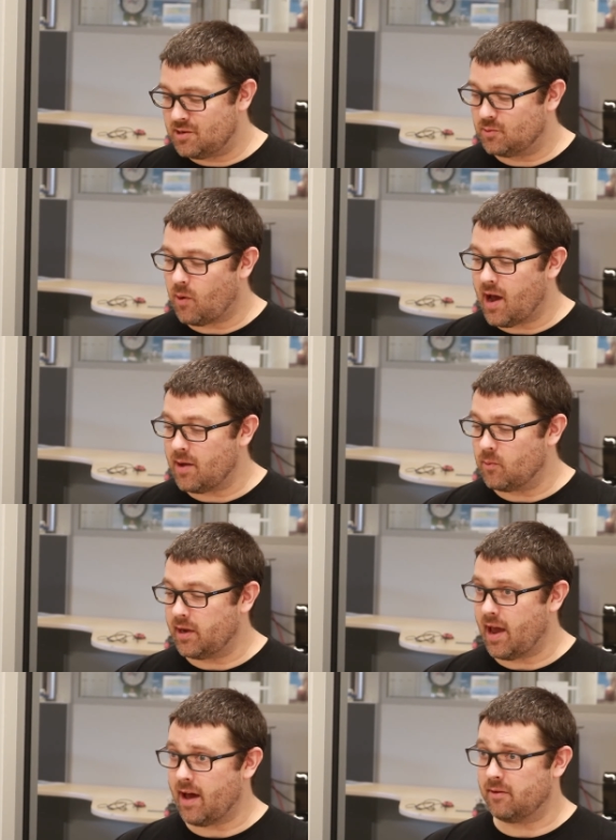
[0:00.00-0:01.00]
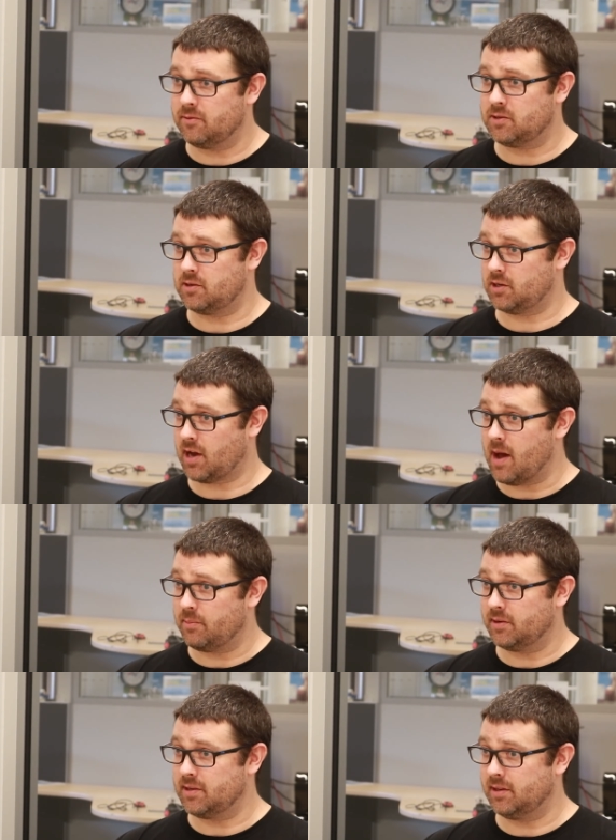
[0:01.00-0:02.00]
why we have such a
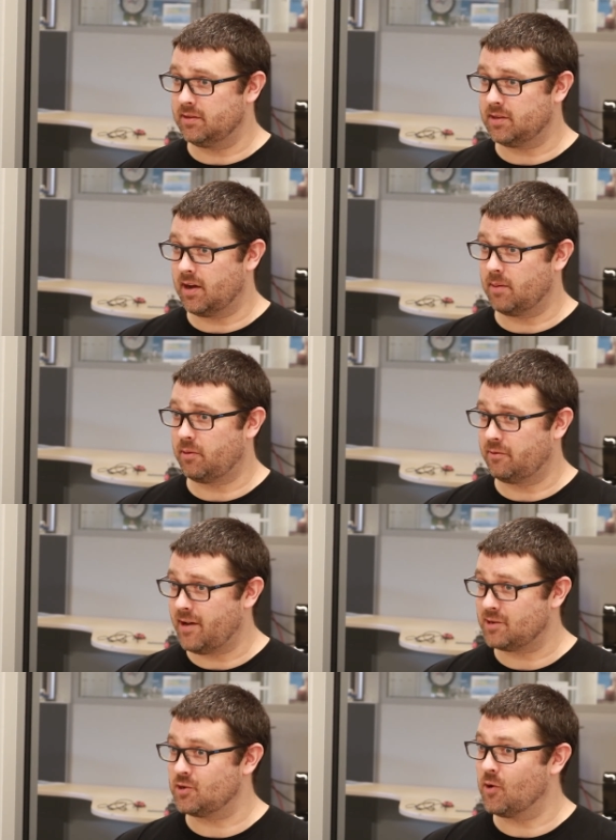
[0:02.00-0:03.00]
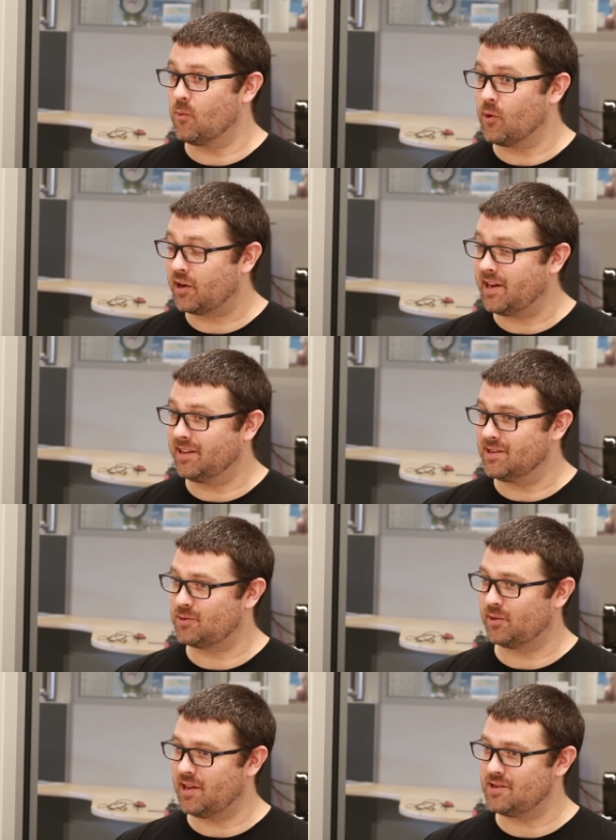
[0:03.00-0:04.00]
competent professional working this
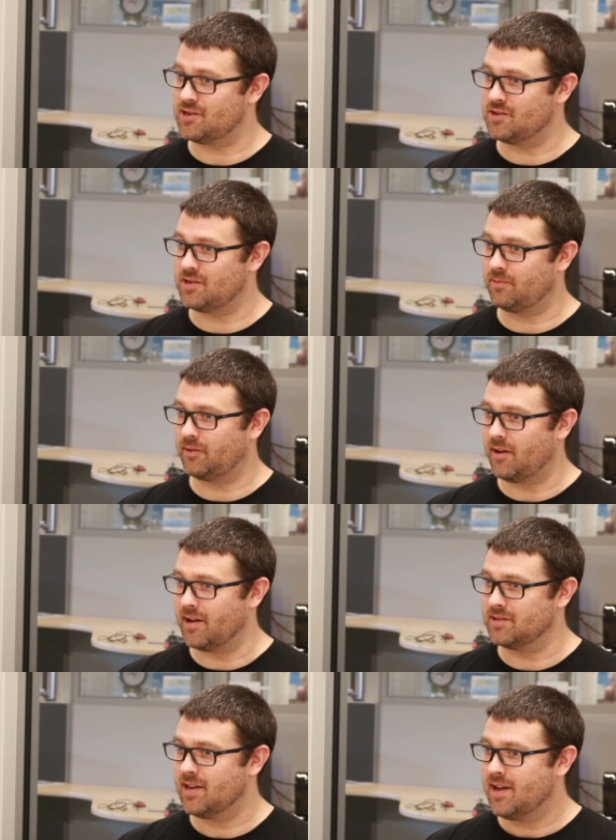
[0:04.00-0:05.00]
relationship for us.